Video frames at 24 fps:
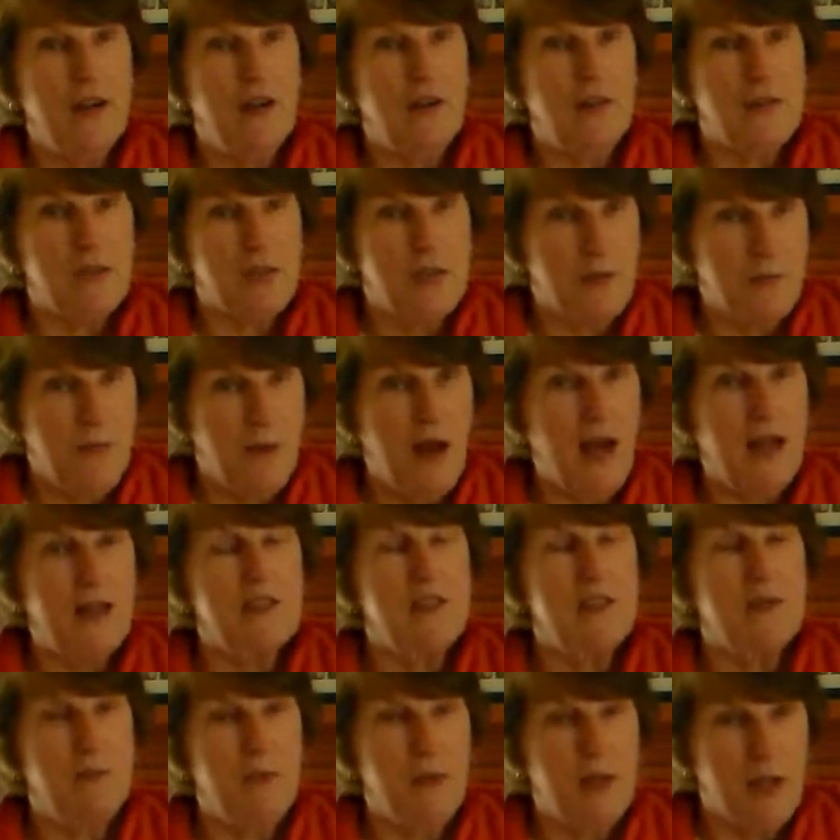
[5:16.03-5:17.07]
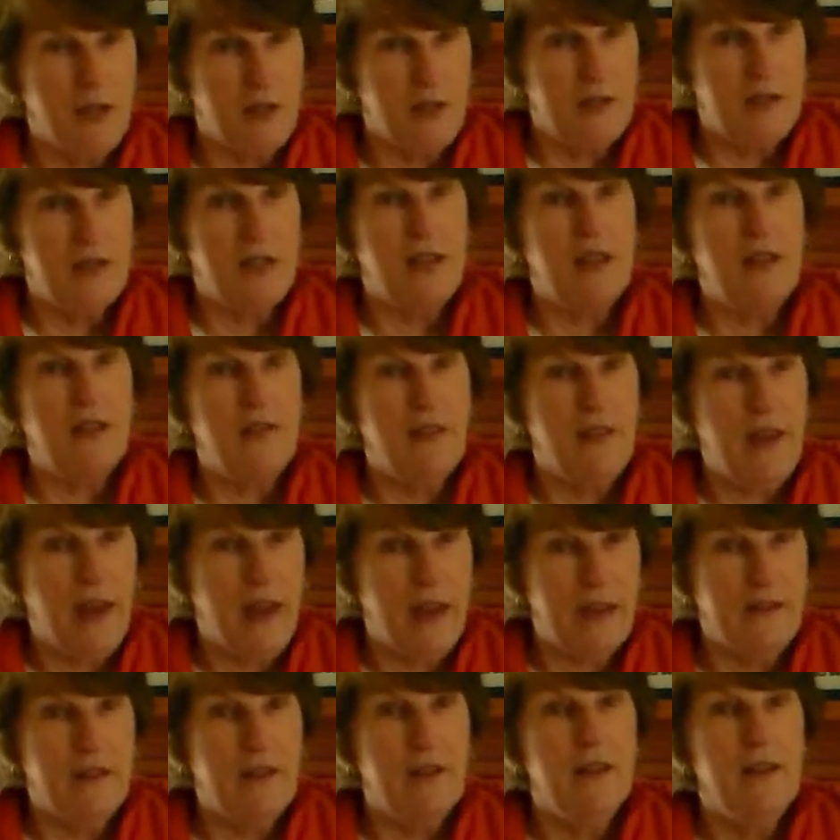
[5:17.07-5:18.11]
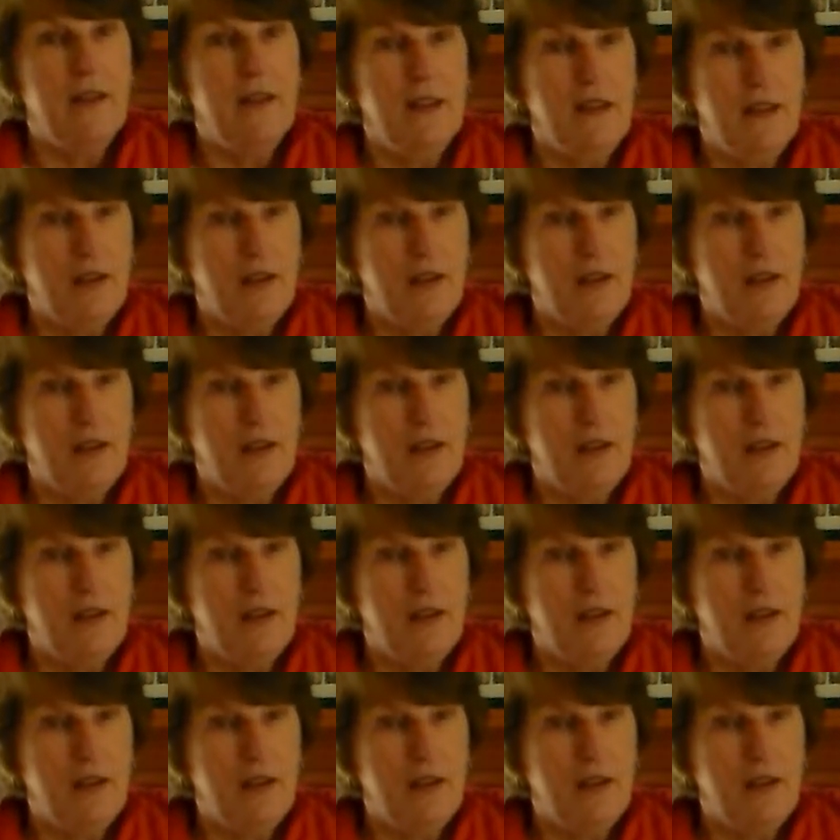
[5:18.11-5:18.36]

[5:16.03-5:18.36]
there's the possibility that,